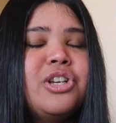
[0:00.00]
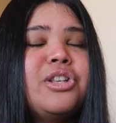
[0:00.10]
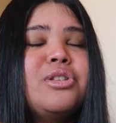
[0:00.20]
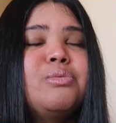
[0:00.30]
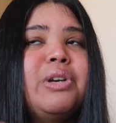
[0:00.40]

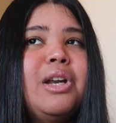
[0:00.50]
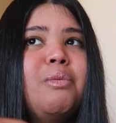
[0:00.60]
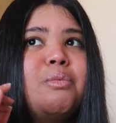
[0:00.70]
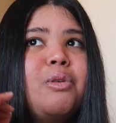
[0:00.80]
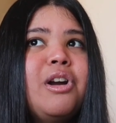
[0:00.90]
Jenkins
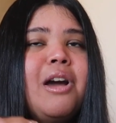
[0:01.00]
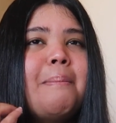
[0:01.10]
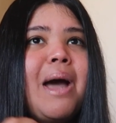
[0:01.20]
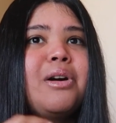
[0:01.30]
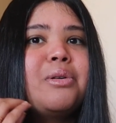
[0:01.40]
Reid wrote
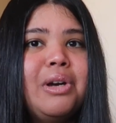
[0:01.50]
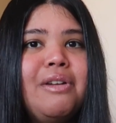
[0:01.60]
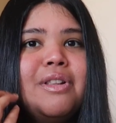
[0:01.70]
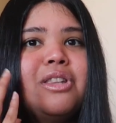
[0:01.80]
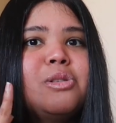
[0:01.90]
about
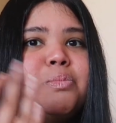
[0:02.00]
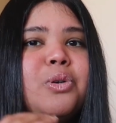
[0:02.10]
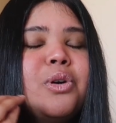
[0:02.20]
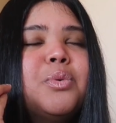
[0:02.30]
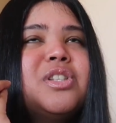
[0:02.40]
grief in this
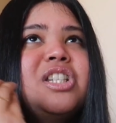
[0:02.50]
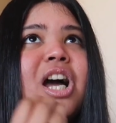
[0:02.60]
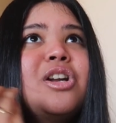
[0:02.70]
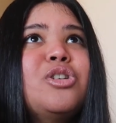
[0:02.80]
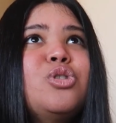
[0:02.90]
book was
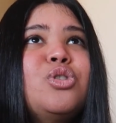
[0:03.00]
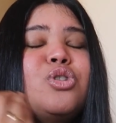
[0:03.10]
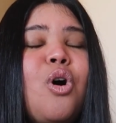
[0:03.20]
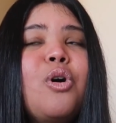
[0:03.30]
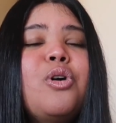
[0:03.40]
done
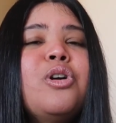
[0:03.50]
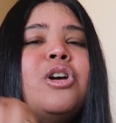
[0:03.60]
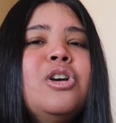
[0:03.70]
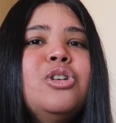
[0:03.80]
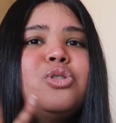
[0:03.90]
so,
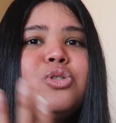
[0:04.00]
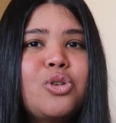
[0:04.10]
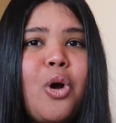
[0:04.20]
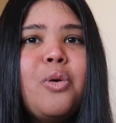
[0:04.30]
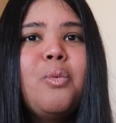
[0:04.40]

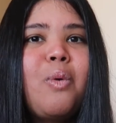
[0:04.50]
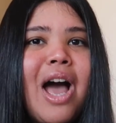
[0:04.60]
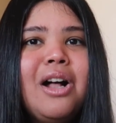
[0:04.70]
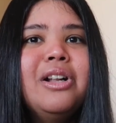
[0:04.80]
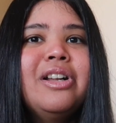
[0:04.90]
so
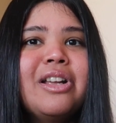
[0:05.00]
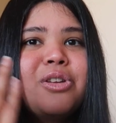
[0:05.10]
well.